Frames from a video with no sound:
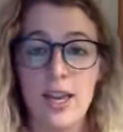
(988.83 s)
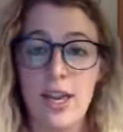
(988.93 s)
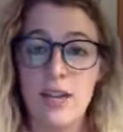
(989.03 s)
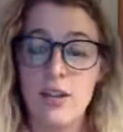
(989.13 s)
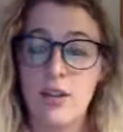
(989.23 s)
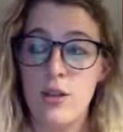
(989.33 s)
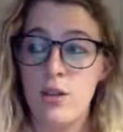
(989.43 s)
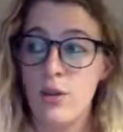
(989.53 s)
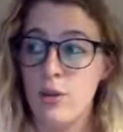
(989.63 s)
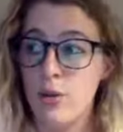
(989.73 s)

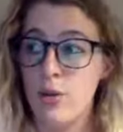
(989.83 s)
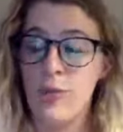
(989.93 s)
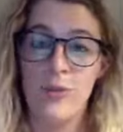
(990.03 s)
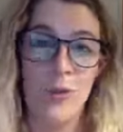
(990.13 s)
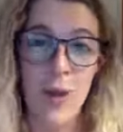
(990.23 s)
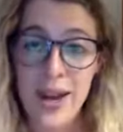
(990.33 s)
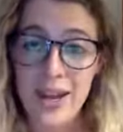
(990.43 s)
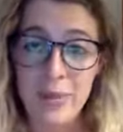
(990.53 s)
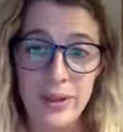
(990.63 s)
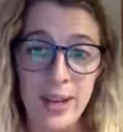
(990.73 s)
into
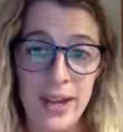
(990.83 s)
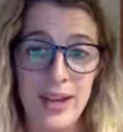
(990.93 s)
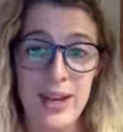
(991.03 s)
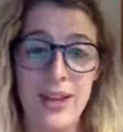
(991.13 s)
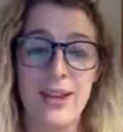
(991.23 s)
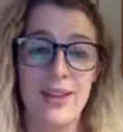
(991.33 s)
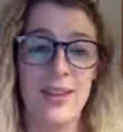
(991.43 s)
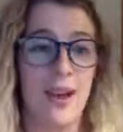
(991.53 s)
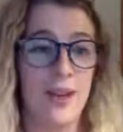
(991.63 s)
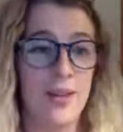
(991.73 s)
wedding planning,
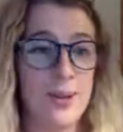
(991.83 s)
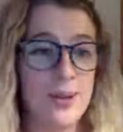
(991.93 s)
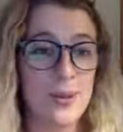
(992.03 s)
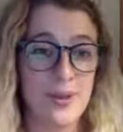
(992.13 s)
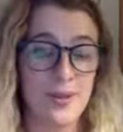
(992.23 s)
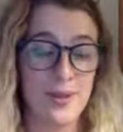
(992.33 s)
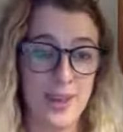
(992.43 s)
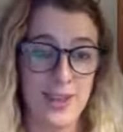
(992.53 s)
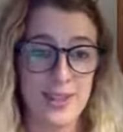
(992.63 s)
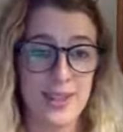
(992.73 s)
those sorts of
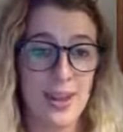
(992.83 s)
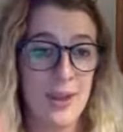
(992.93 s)
things.